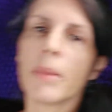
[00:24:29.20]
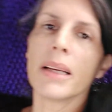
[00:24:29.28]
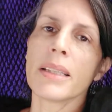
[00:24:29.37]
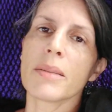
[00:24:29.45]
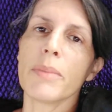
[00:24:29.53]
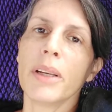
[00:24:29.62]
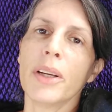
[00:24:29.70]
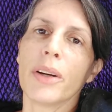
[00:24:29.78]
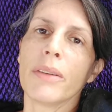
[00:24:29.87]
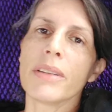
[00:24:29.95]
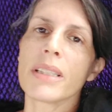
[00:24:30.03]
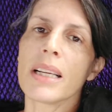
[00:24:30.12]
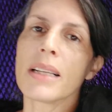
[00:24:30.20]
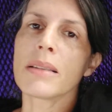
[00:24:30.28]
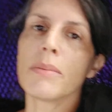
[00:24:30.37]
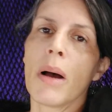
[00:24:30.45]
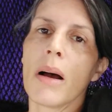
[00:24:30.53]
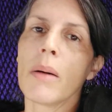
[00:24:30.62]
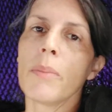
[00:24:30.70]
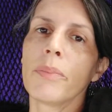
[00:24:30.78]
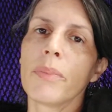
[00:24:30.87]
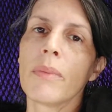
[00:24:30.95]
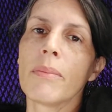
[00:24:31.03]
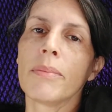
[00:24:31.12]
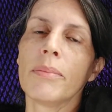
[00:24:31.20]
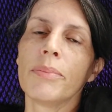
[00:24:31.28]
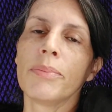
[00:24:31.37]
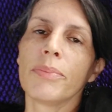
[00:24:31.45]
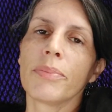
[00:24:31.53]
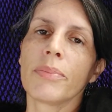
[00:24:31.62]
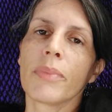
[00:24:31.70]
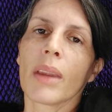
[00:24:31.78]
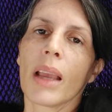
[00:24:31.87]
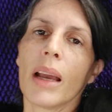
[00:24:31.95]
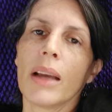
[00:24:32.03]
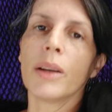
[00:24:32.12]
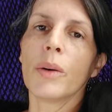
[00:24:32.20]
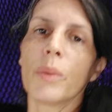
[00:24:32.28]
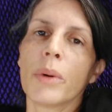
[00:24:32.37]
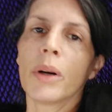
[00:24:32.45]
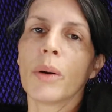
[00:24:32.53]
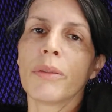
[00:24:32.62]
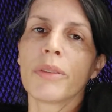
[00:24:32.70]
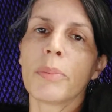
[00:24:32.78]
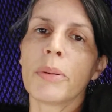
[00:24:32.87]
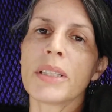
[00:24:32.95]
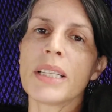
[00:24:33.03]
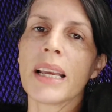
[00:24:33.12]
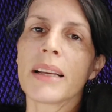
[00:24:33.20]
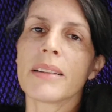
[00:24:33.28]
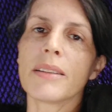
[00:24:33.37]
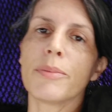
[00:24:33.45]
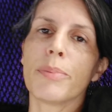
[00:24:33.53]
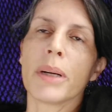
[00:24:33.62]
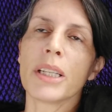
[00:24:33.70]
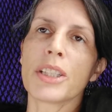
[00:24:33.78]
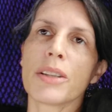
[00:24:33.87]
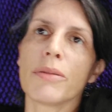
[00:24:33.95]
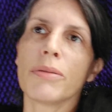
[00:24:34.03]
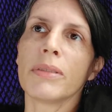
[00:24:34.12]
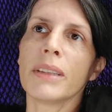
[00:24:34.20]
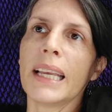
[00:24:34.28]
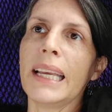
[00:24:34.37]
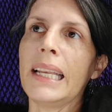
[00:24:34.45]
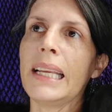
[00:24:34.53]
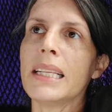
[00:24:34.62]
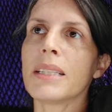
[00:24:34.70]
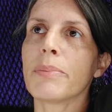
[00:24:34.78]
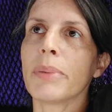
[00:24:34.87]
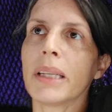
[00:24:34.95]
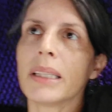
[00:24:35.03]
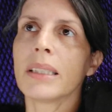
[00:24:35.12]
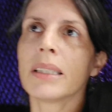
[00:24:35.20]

makes me nervous as a mom. I know we're overprotective bunch of ladies, but